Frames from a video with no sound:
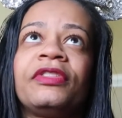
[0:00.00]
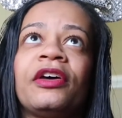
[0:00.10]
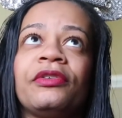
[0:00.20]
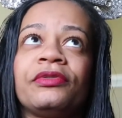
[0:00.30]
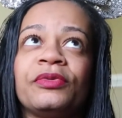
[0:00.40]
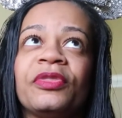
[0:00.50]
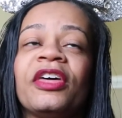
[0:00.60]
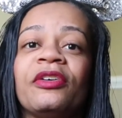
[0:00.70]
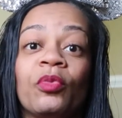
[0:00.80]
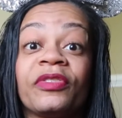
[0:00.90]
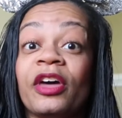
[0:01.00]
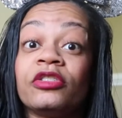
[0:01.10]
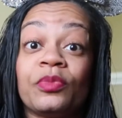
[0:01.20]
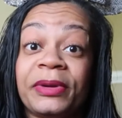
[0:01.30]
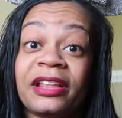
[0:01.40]
those
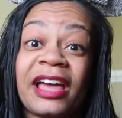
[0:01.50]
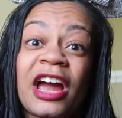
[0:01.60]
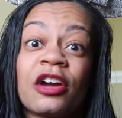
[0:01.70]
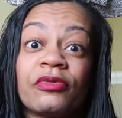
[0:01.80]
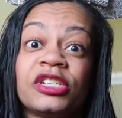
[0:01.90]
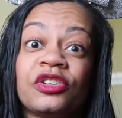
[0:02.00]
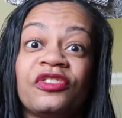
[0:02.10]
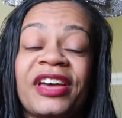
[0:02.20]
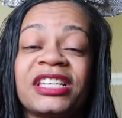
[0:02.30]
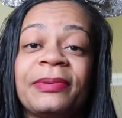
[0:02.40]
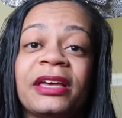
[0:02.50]
will be like our original fast